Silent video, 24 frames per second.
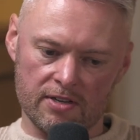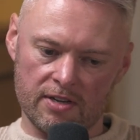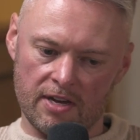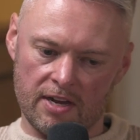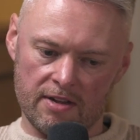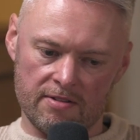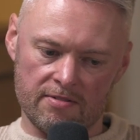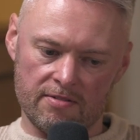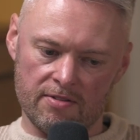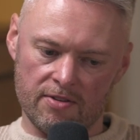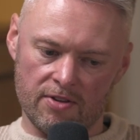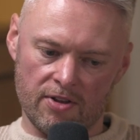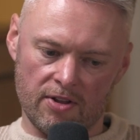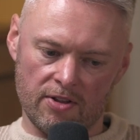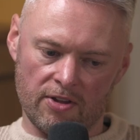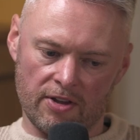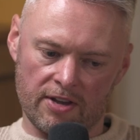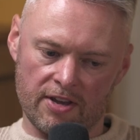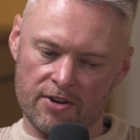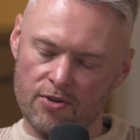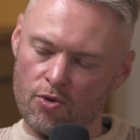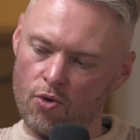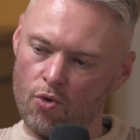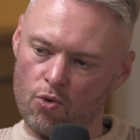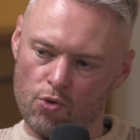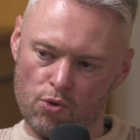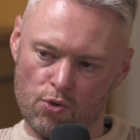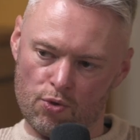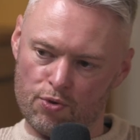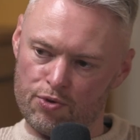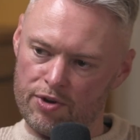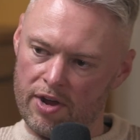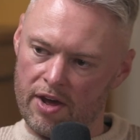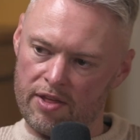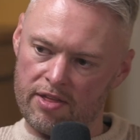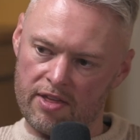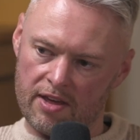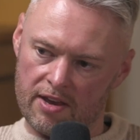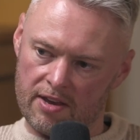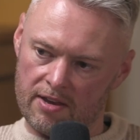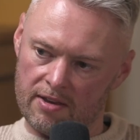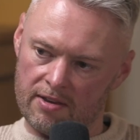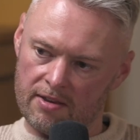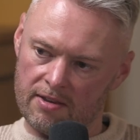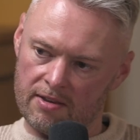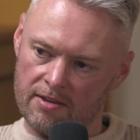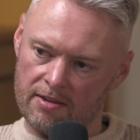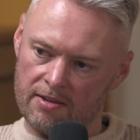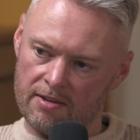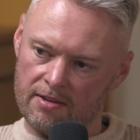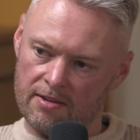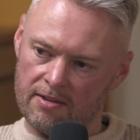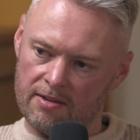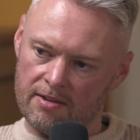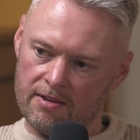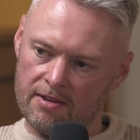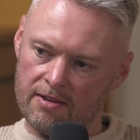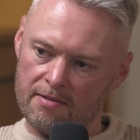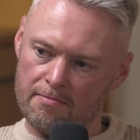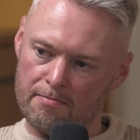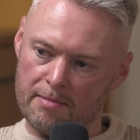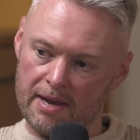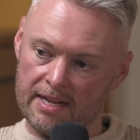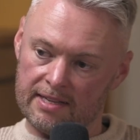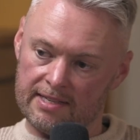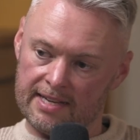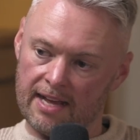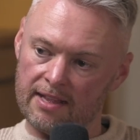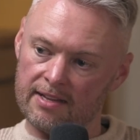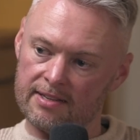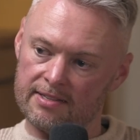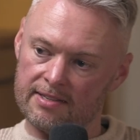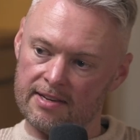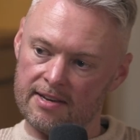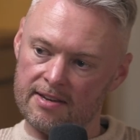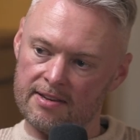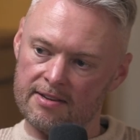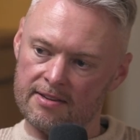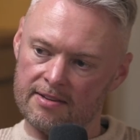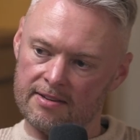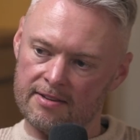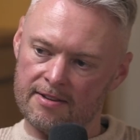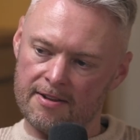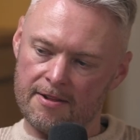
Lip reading: like an all or nothing mentality.